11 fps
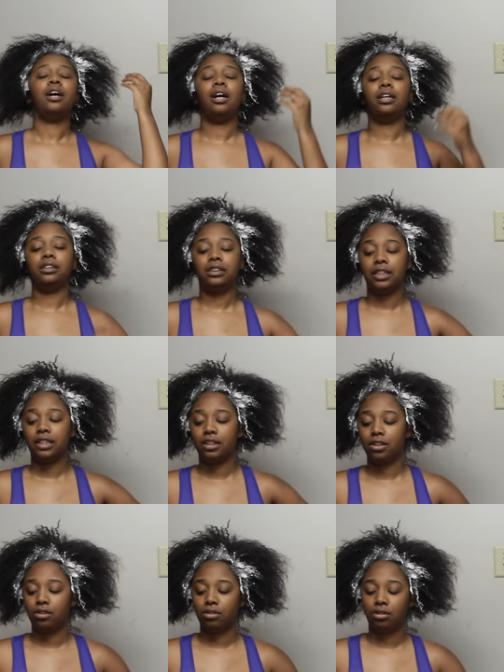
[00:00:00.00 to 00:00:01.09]

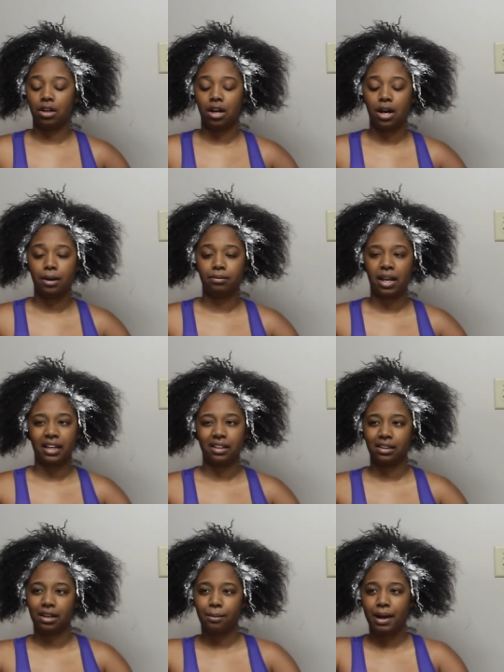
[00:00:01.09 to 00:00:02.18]
until um, like
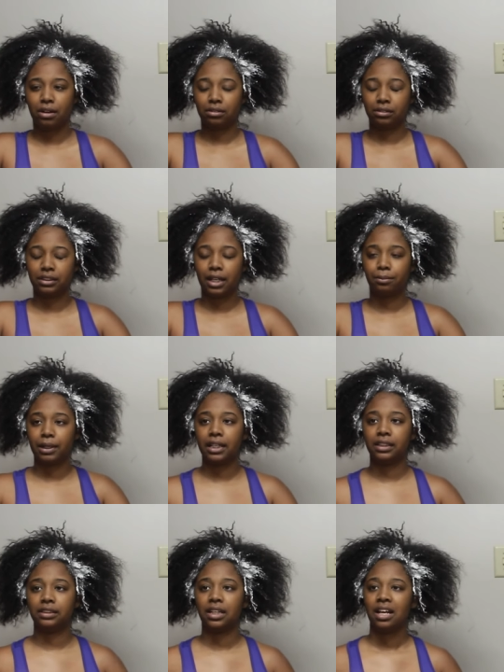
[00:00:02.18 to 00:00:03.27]
about 10
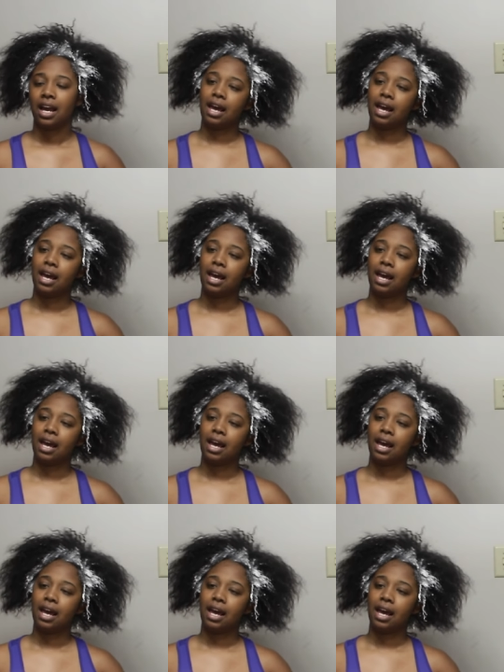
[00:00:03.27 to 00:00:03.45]
minutes